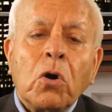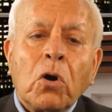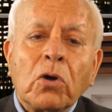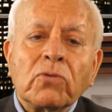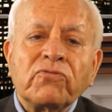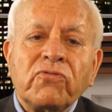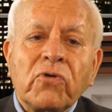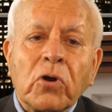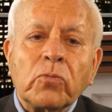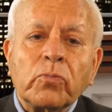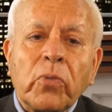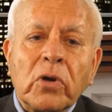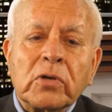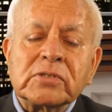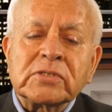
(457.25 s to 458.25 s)
on
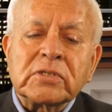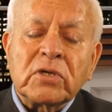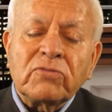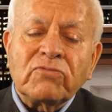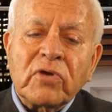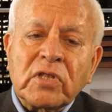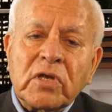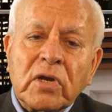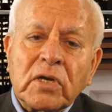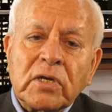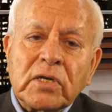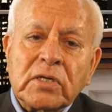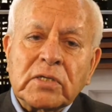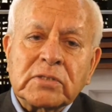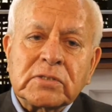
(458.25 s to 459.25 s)
foreign policy, whether
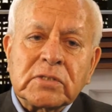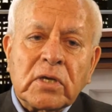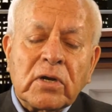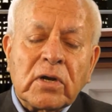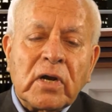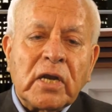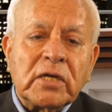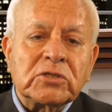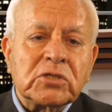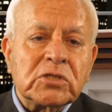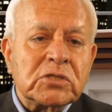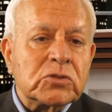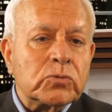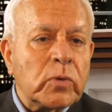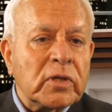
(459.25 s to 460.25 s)
it is relations